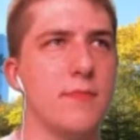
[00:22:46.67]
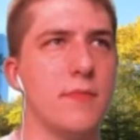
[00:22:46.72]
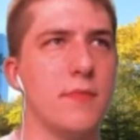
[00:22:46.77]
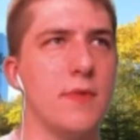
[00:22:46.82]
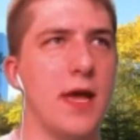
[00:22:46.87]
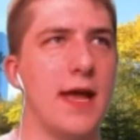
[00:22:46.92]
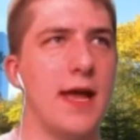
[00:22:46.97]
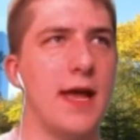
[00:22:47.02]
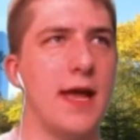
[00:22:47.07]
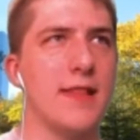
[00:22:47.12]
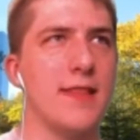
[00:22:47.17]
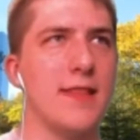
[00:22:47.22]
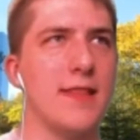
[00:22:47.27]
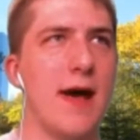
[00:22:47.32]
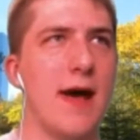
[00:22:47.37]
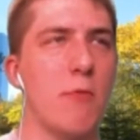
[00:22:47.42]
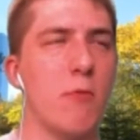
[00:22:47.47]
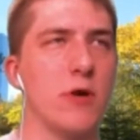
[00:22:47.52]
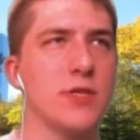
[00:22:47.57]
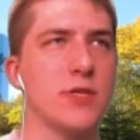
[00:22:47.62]
and
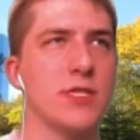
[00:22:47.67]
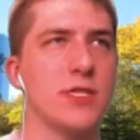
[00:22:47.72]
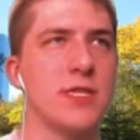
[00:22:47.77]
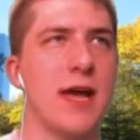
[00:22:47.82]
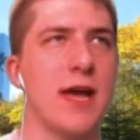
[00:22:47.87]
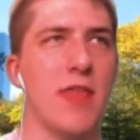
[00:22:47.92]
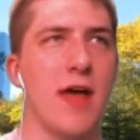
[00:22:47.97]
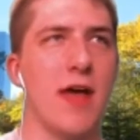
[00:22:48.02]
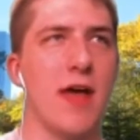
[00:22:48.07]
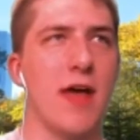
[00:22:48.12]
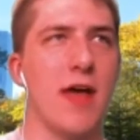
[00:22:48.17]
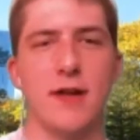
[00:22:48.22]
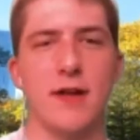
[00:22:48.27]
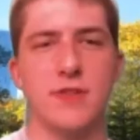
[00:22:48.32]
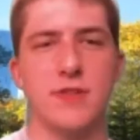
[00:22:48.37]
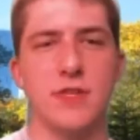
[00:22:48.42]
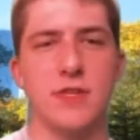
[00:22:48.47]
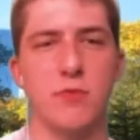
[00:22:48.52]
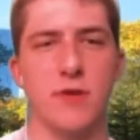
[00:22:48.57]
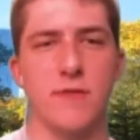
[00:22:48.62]
that works now without
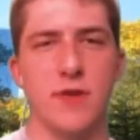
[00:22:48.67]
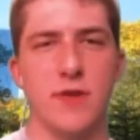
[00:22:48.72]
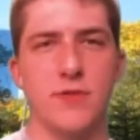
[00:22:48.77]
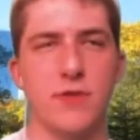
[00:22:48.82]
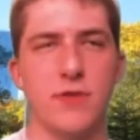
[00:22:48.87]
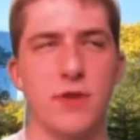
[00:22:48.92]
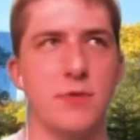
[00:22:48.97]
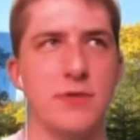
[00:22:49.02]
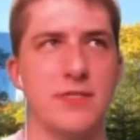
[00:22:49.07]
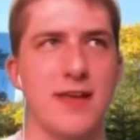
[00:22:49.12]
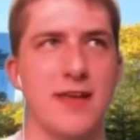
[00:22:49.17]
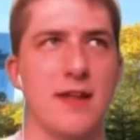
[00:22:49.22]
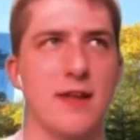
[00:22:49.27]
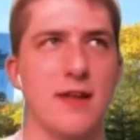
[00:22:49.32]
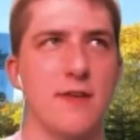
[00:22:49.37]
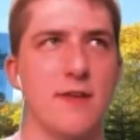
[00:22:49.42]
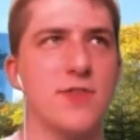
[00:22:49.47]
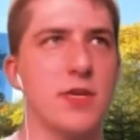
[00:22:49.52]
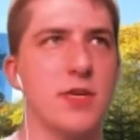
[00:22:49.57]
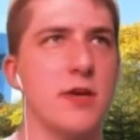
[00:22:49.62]
NFC. Previously, was
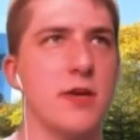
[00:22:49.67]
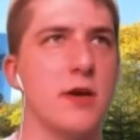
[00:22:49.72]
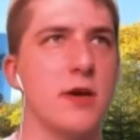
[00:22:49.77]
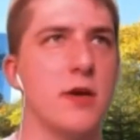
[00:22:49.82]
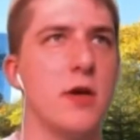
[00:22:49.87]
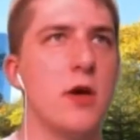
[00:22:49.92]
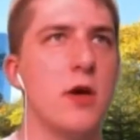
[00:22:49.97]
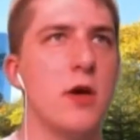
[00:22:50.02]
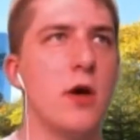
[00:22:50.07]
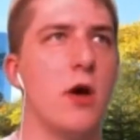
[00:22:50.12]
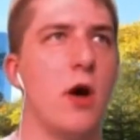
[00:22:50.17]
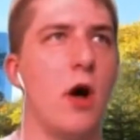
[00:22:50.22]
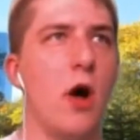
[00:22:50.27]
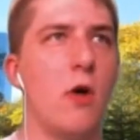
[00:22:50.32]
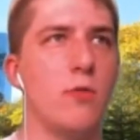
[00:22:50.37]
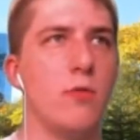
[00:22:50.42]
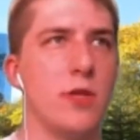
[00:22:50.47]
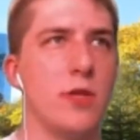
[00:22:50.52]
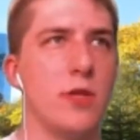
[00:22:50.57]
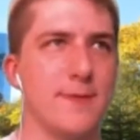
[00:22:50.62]
NFC
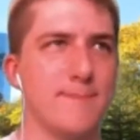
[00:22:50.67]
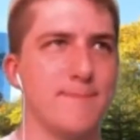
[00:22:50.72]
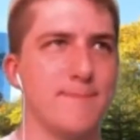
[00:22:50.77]
only.